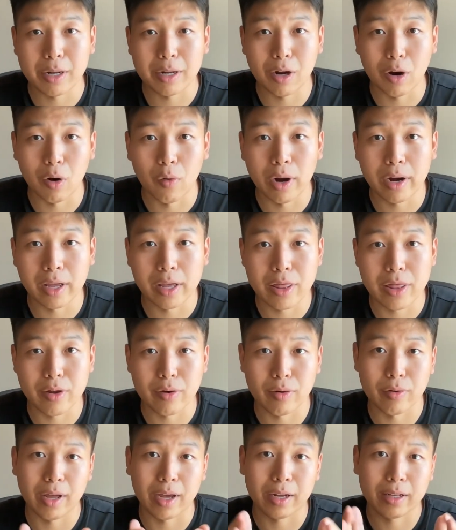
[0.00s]
already
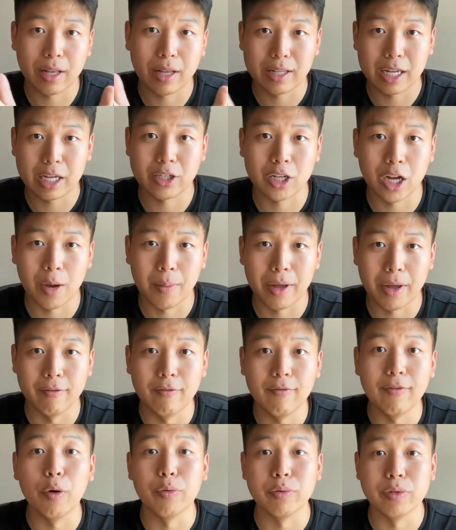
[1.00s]
through like the desktop and
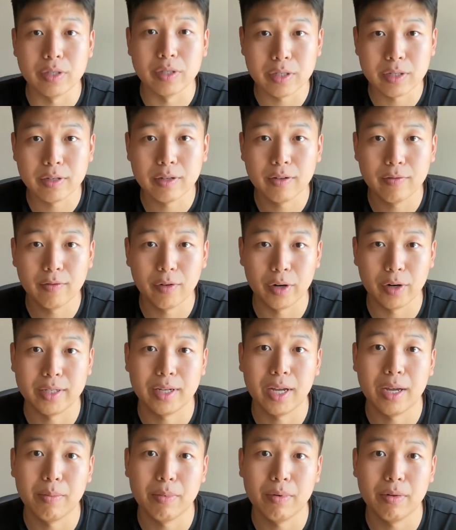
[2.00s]
phones, for
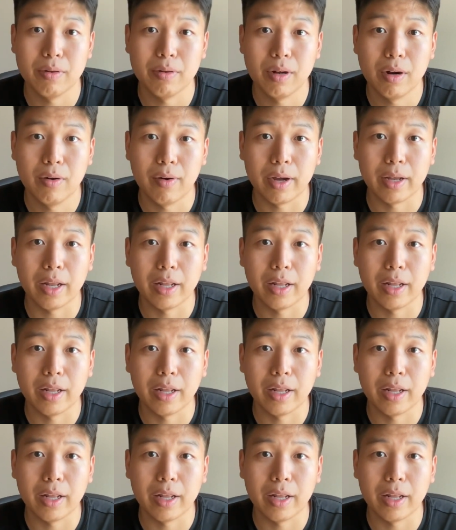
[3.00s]
example, right?